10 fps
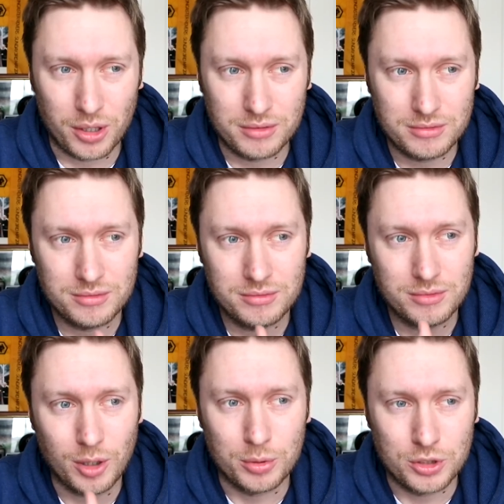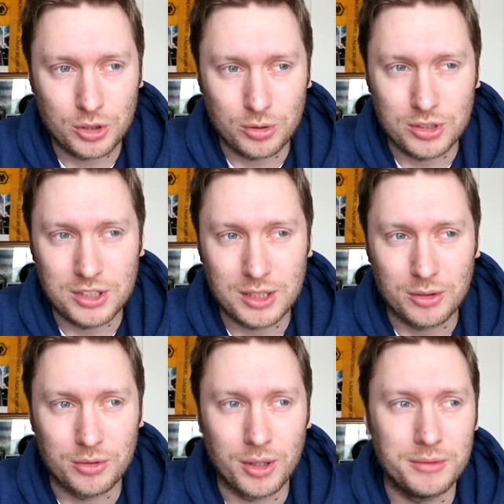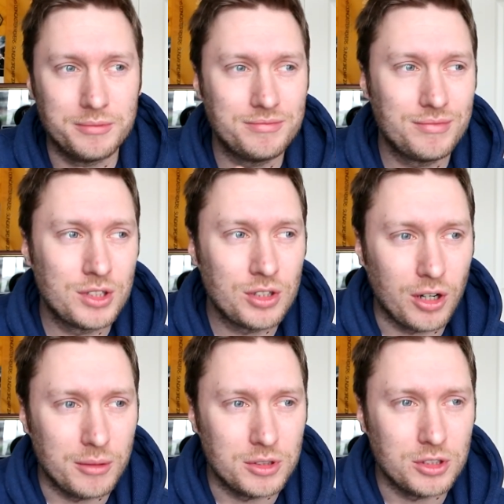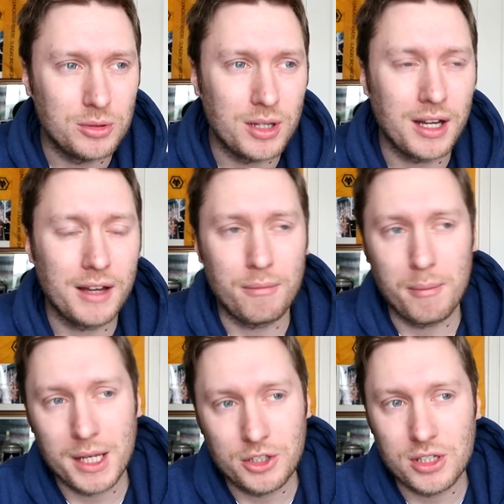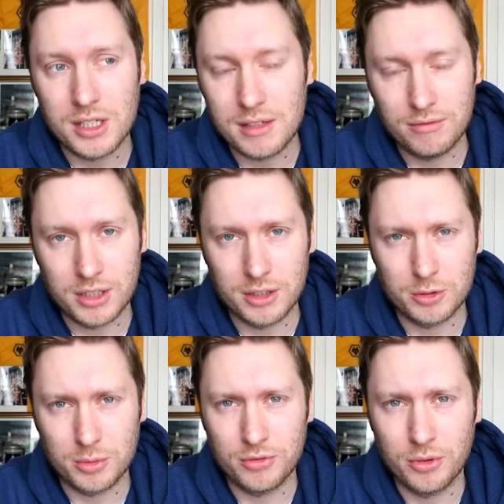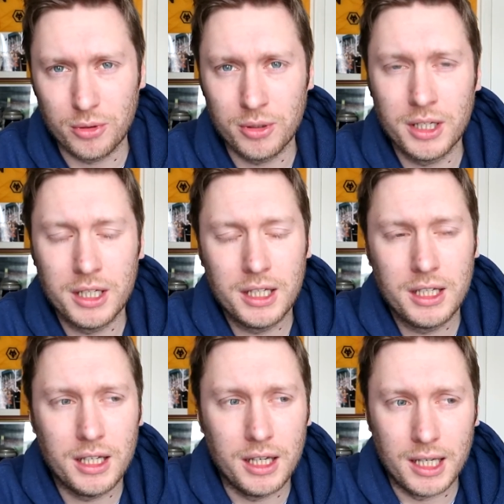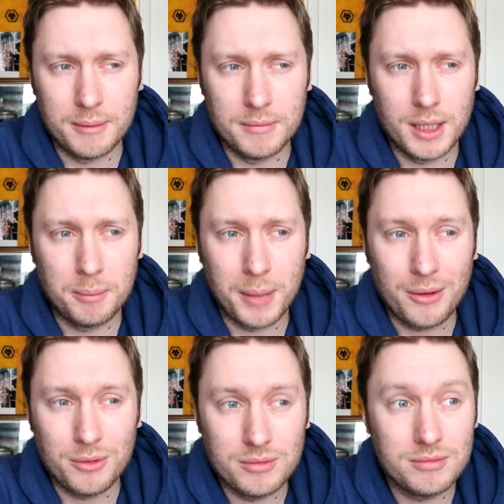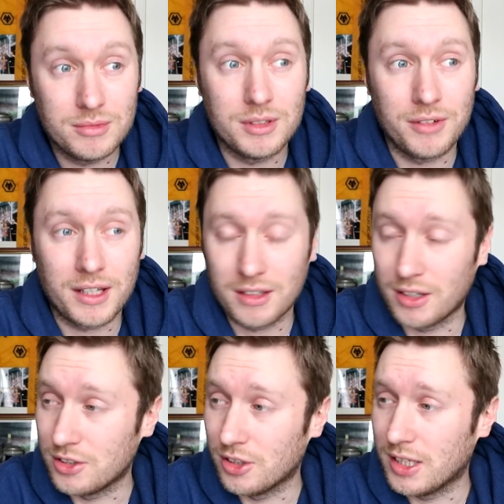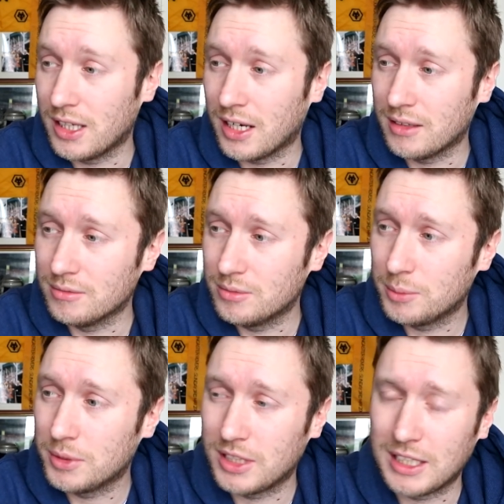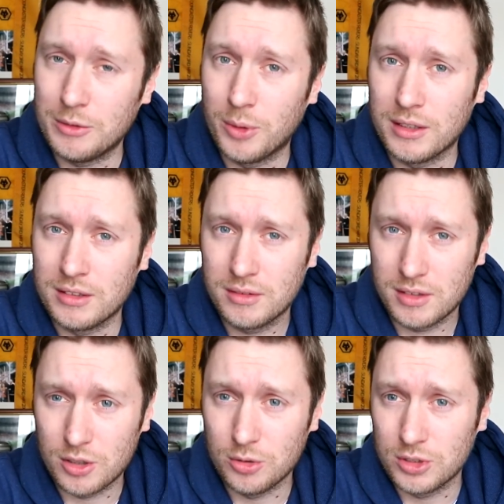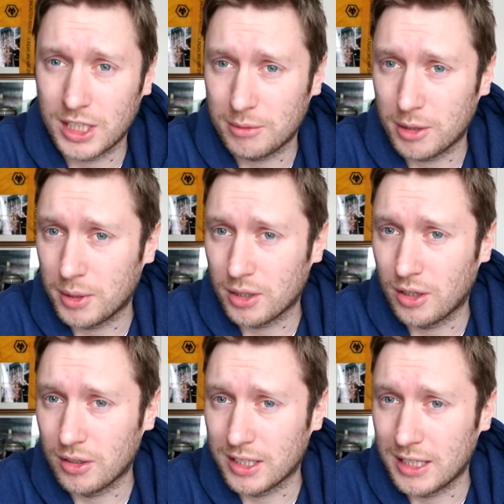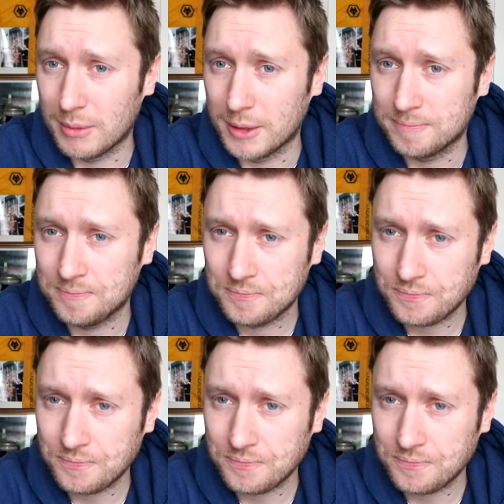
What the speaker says: the right opportunity or the right time to do it. I have mentioned it in videos before about the fact that I'd done it, and particularly when the news came out about Carl Hakimi,